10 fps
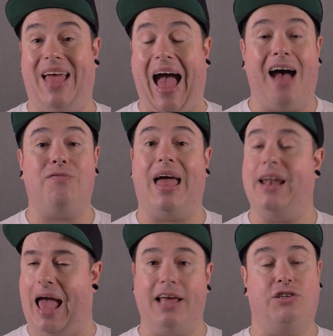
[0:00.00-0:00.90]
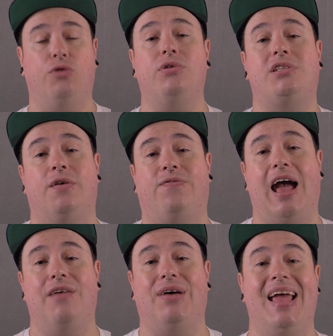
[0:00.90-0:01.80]
you have, then hey, do us the
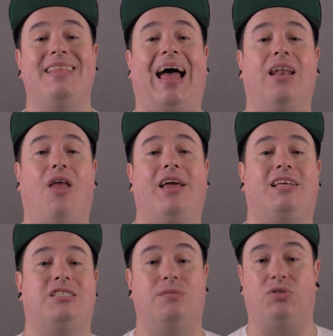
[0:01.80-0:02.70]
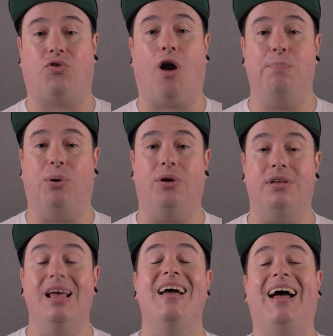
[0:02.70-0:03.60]
favour, hit that like and subscribe
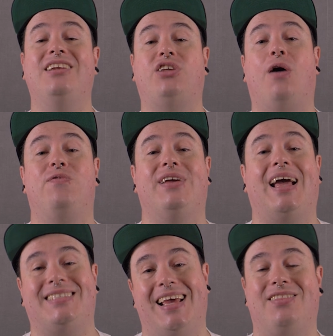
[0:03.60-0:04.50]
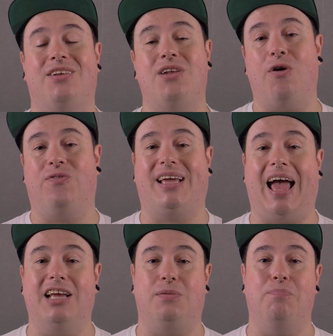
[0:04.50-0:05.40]
button, and don't forget to hit the
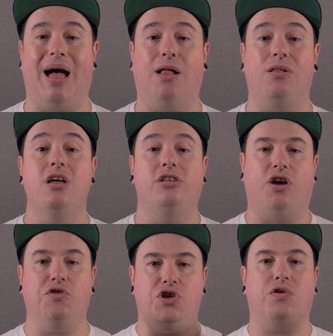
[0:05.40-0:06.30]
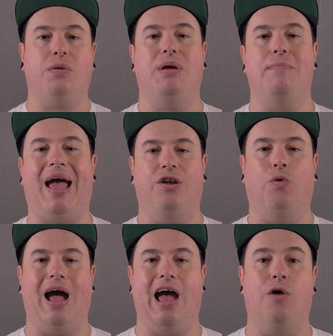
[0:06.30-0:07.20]
notification bell so you can be made
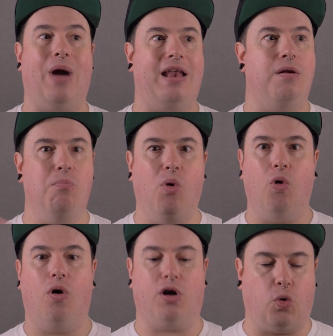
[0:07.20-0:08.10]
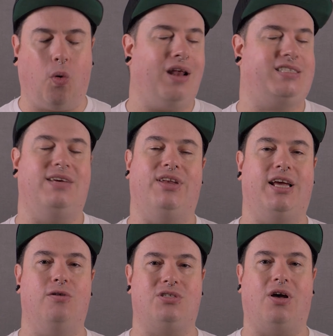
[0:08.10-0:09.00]
aware when more quality
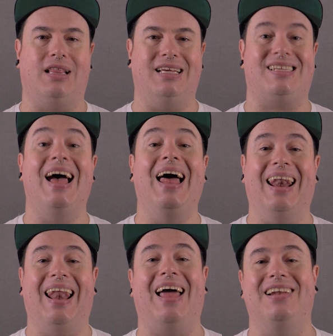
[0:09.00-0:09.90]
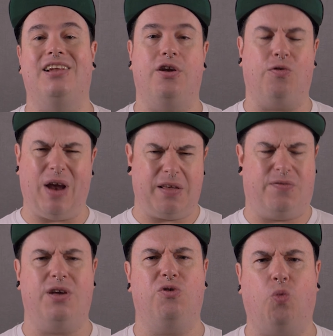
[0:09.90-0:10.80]
videos like this land and are ready
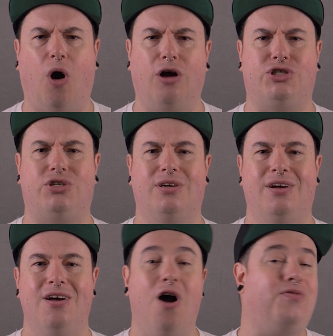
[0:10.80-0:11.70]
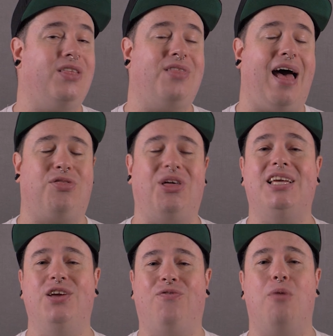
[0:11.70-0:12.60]
for you to watch. Other than that,
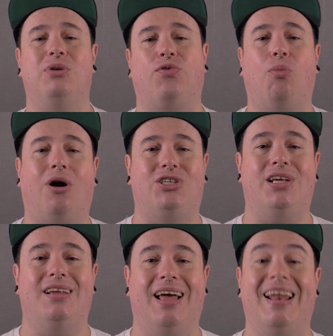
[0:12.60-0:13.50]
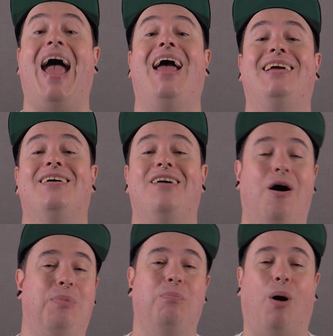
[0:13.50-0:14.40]
thank you very much for watching, and hey,
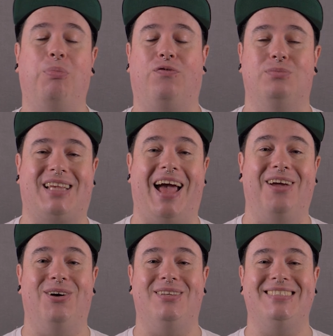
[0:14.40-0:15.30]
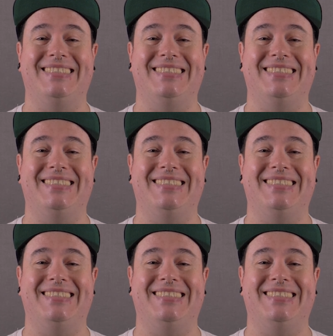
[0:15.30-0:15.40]
I've been Bobby from SkateHut.